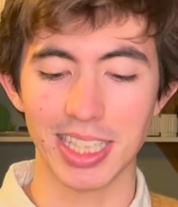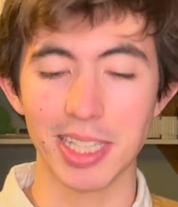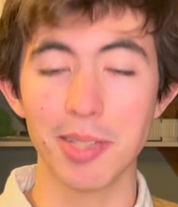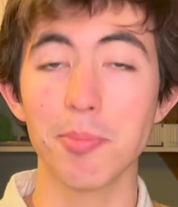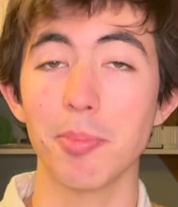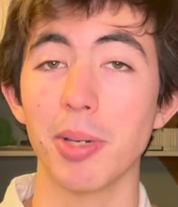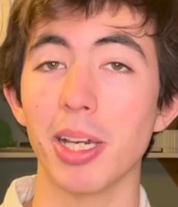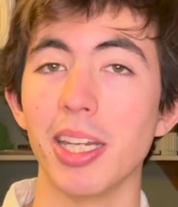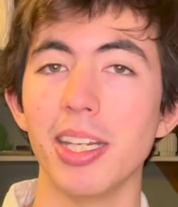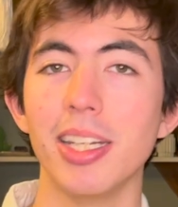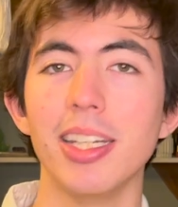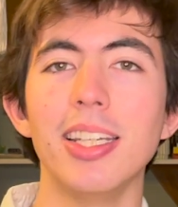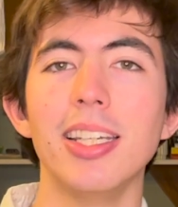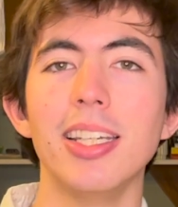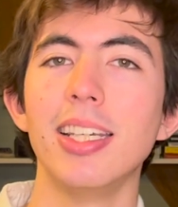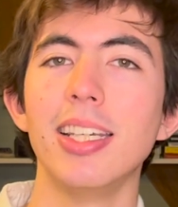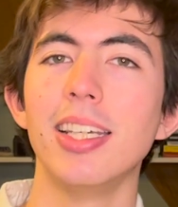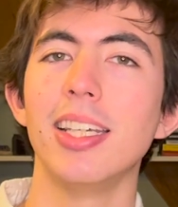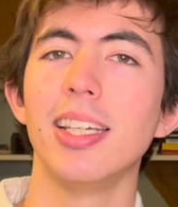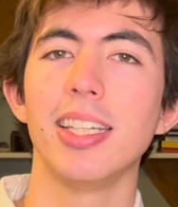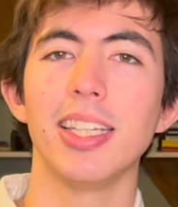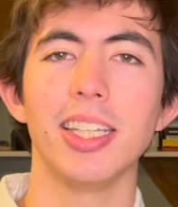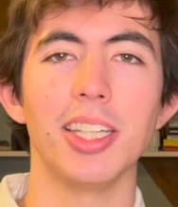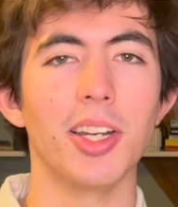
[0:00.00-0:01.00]
But
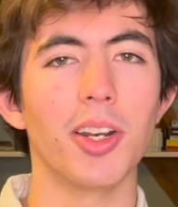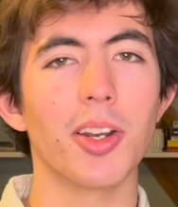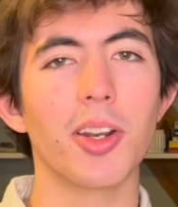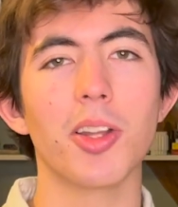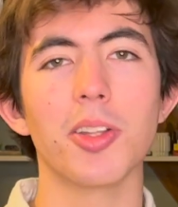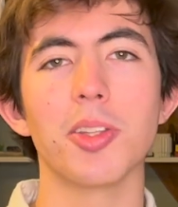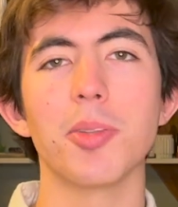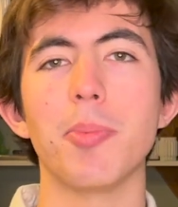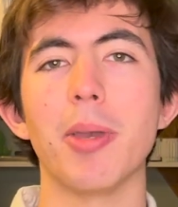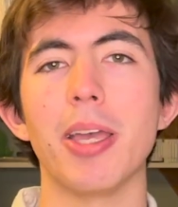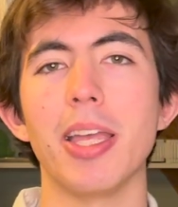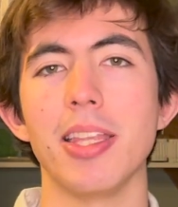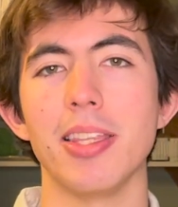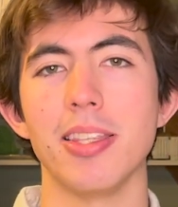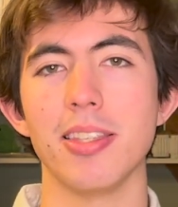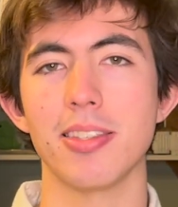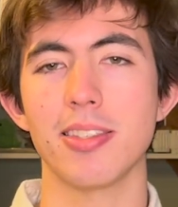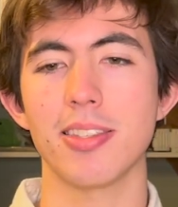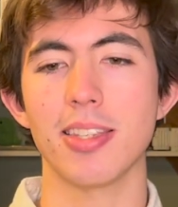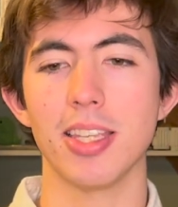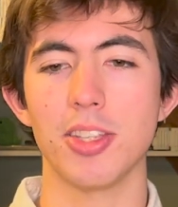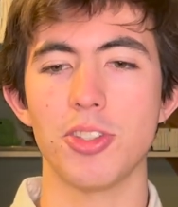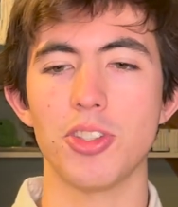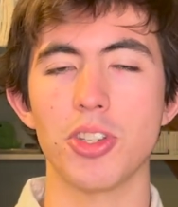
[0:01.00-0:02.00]
it all depends.
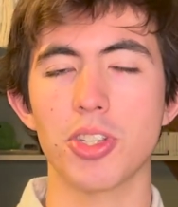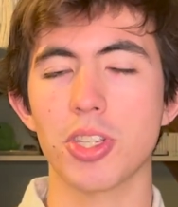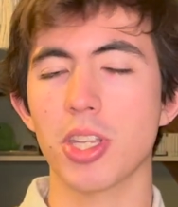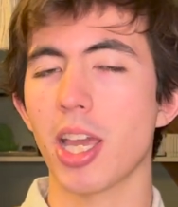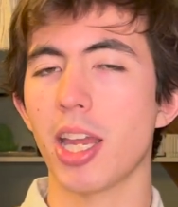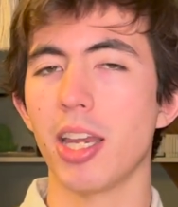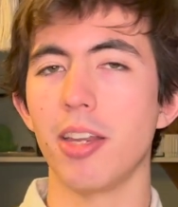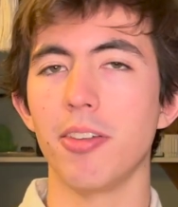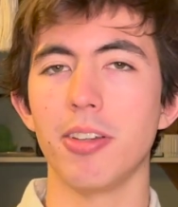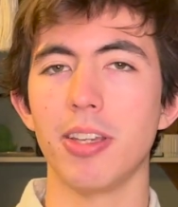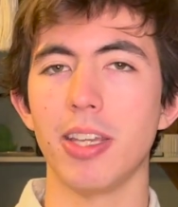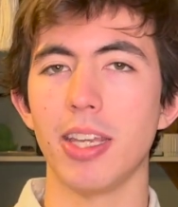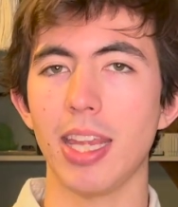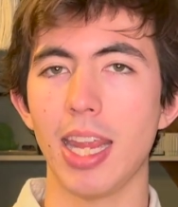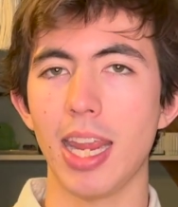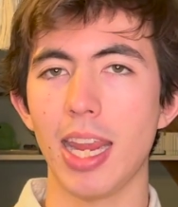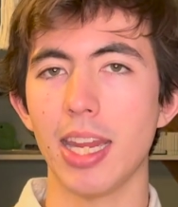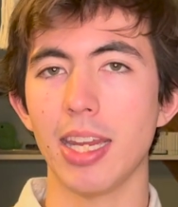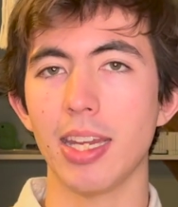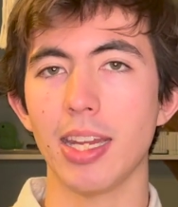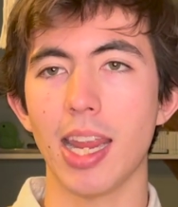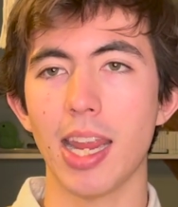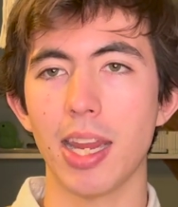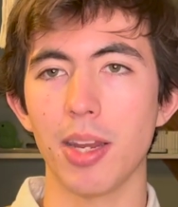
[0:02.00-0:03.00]
It's just kind of
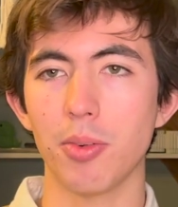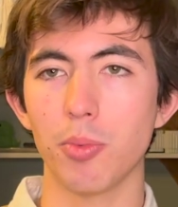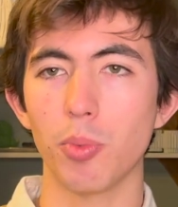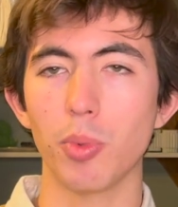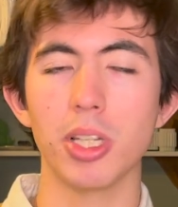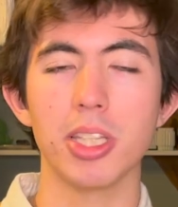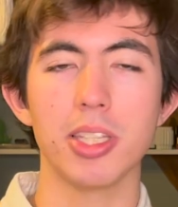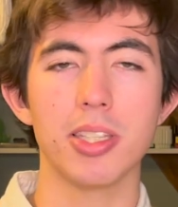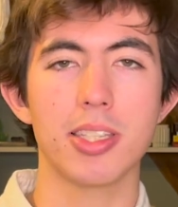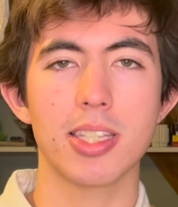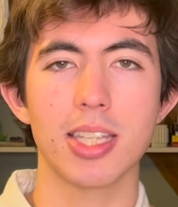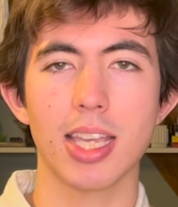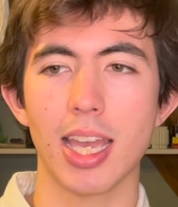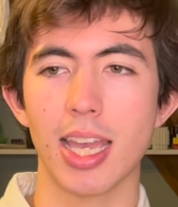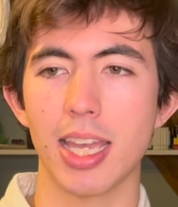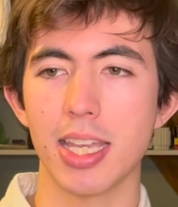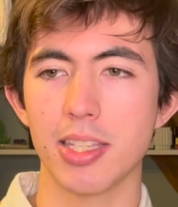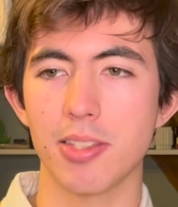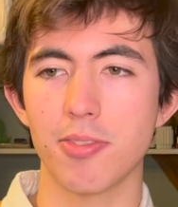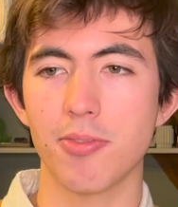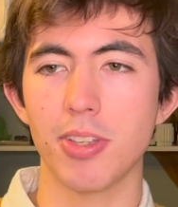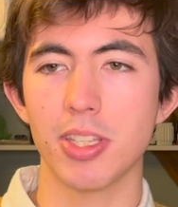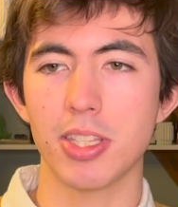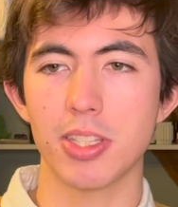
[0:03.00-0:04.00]
a one size
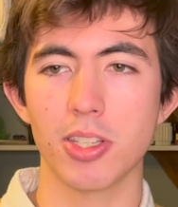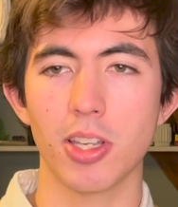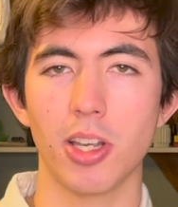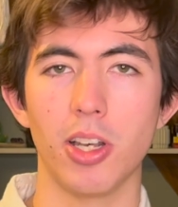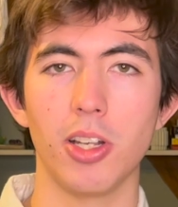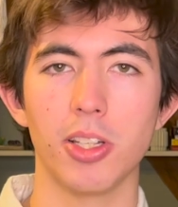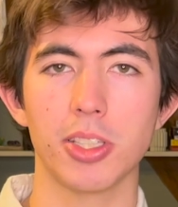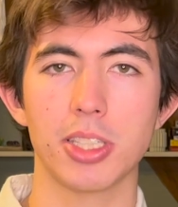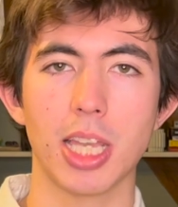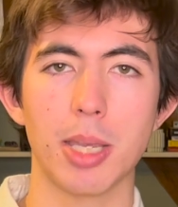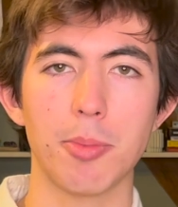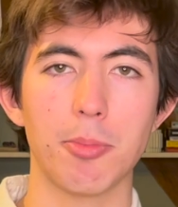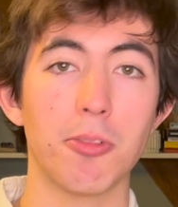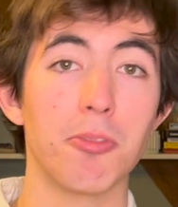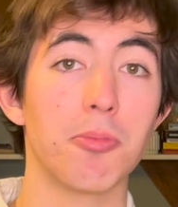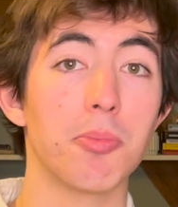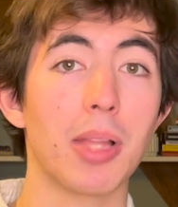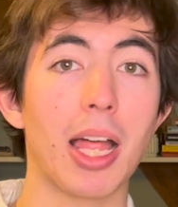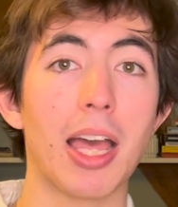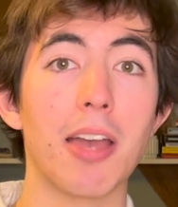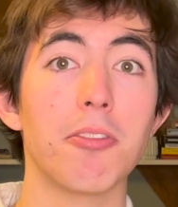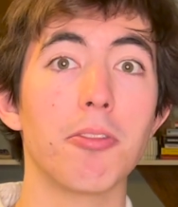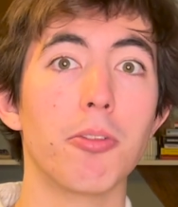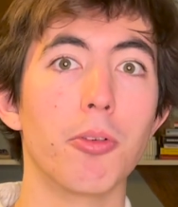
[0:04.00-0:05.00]
fits all type of
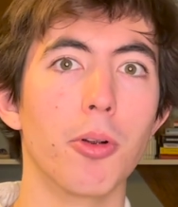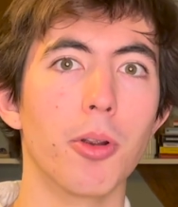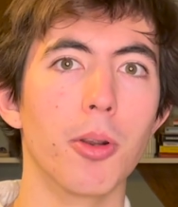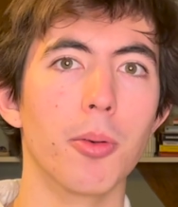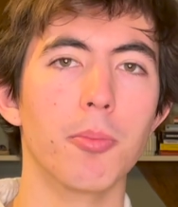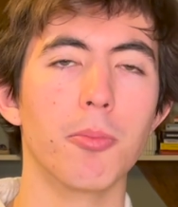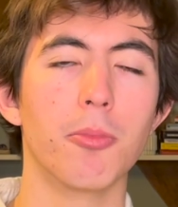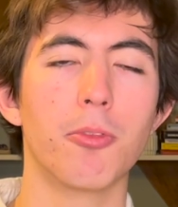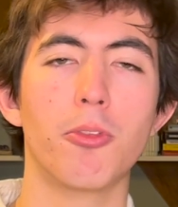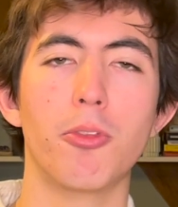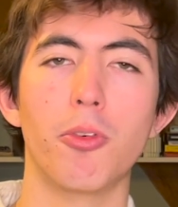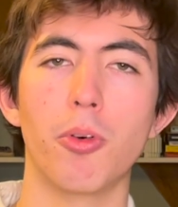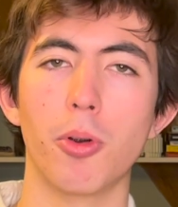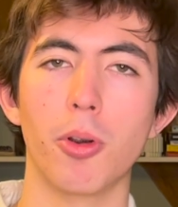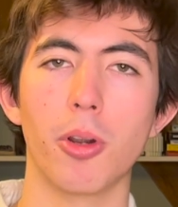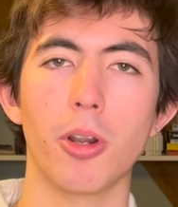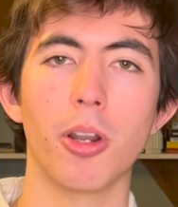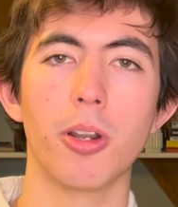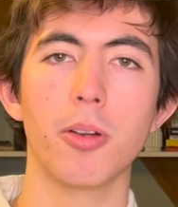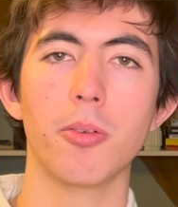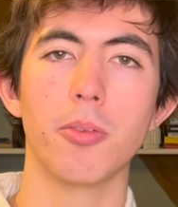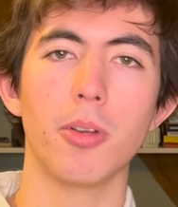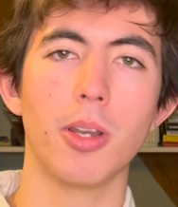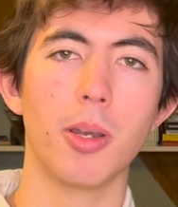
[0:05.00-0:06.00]
platform
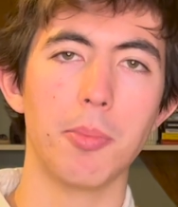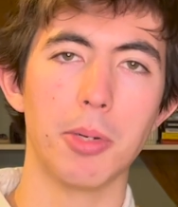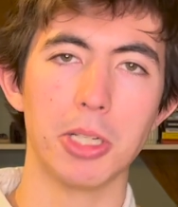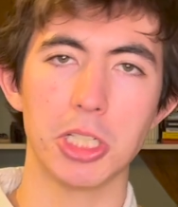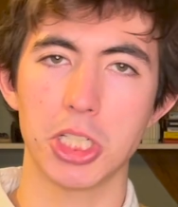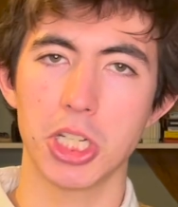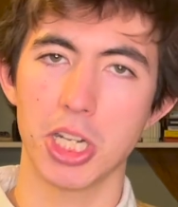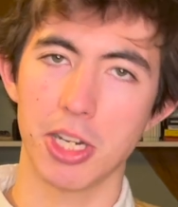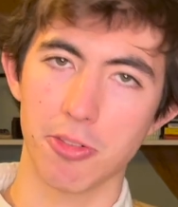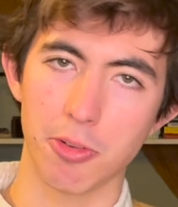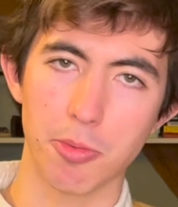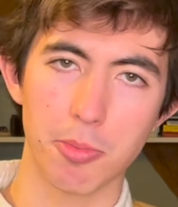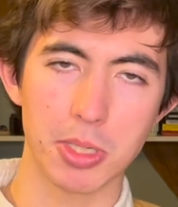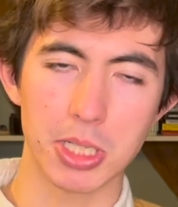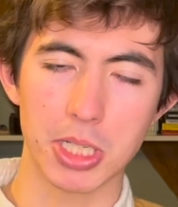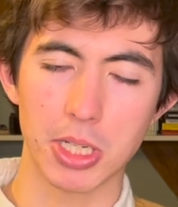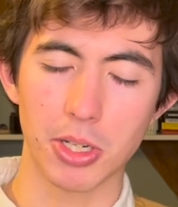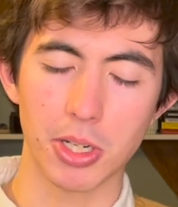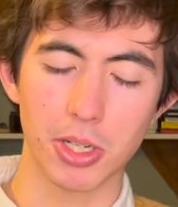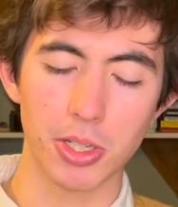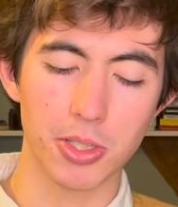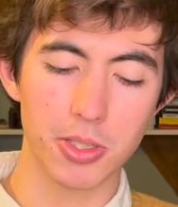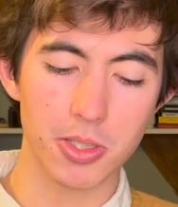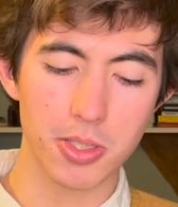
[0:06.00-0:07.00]
for a bunch of different
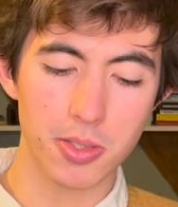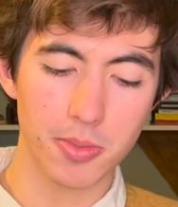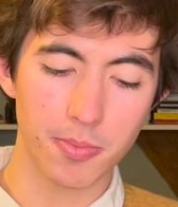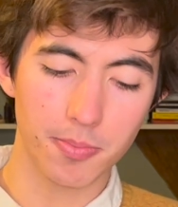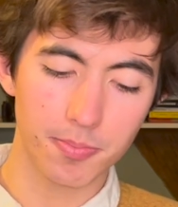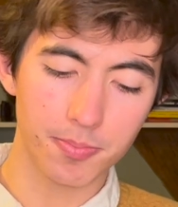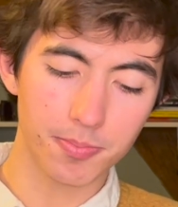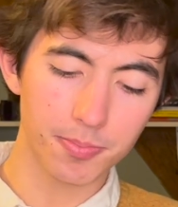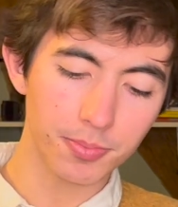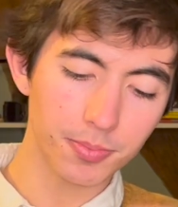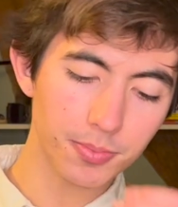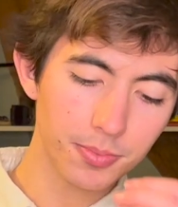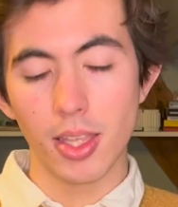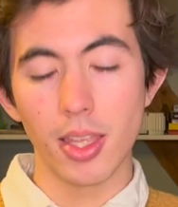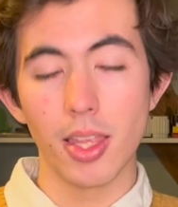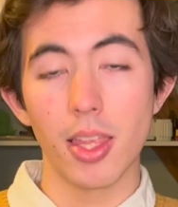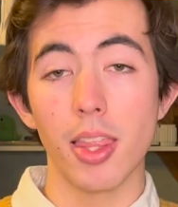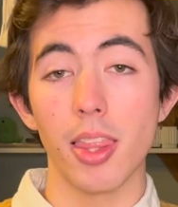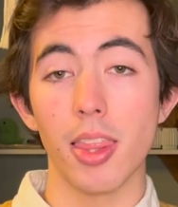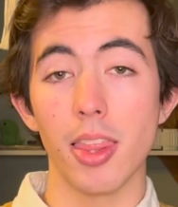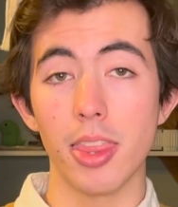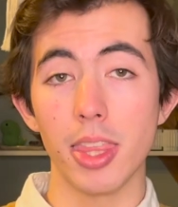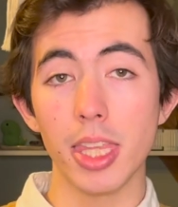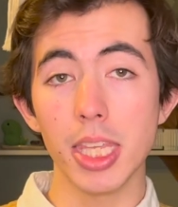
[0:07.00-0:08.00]
materials.
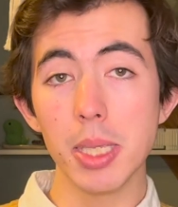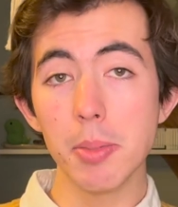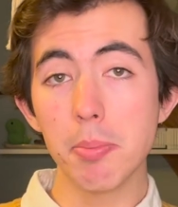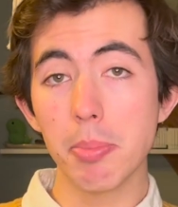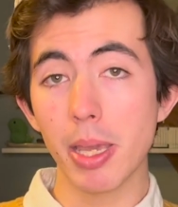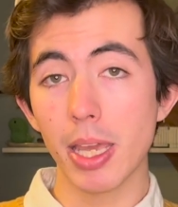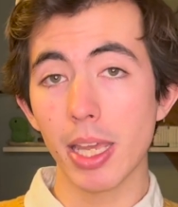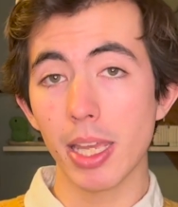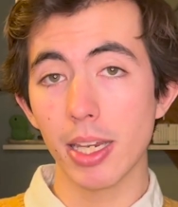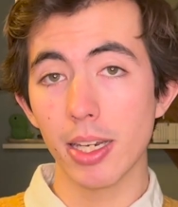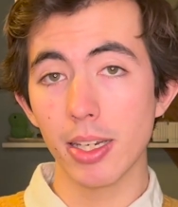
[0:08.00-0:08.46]
The pen